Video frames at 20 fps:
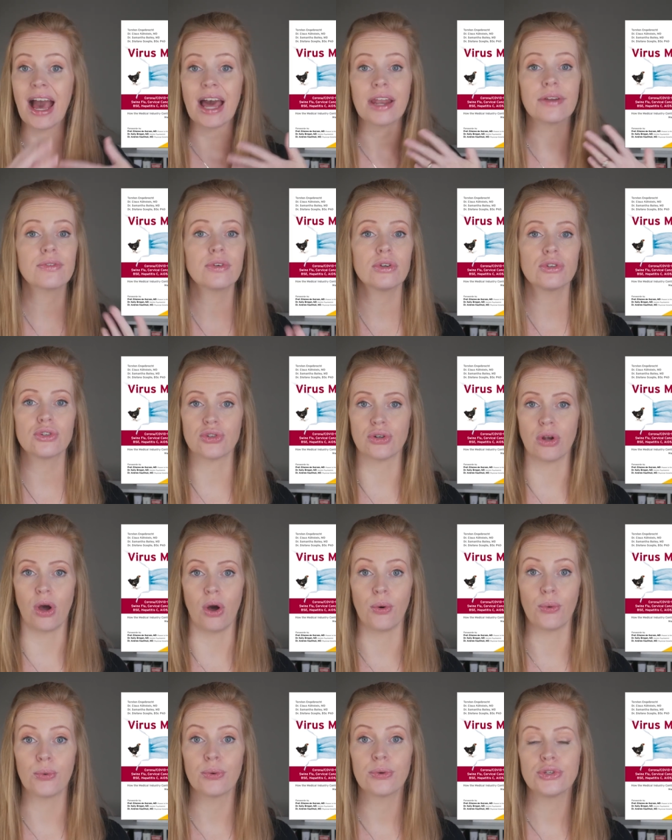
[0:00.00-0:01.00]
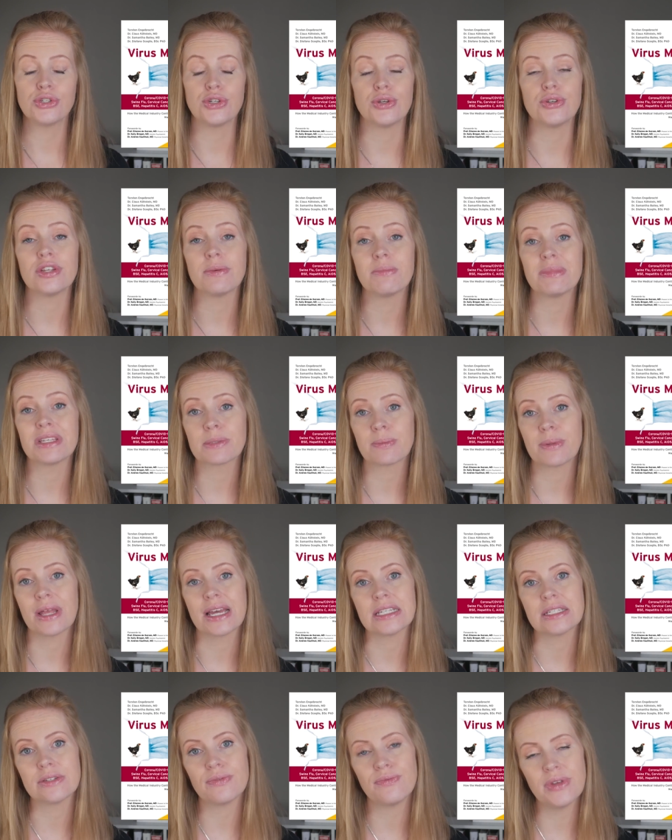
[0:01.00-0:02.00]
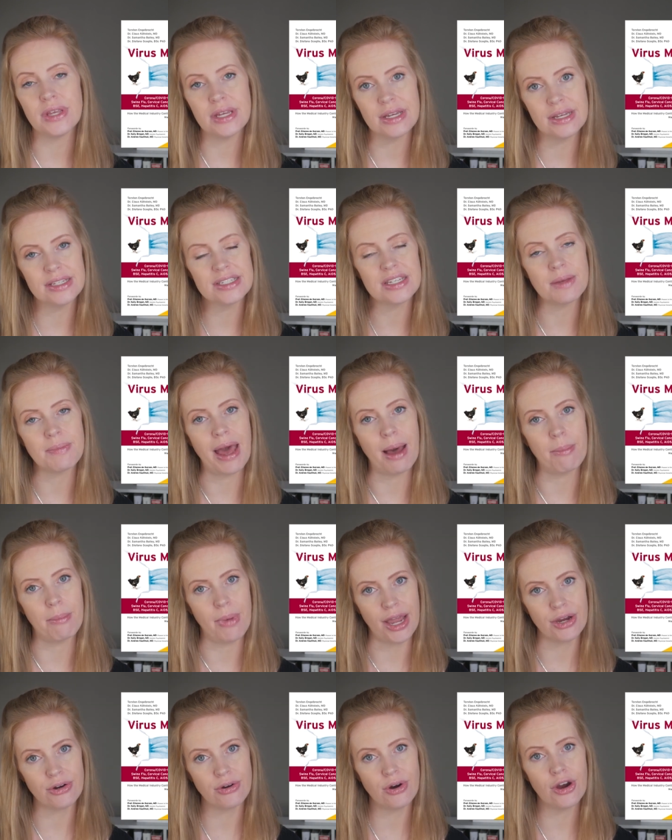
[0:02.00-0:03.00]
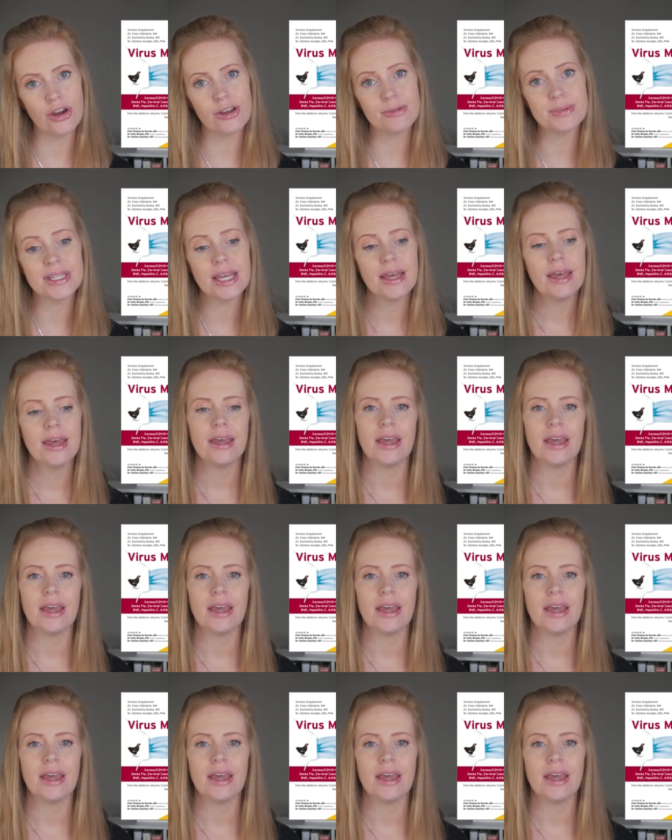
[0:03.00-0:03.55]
out of control due to misplaced fears about microbes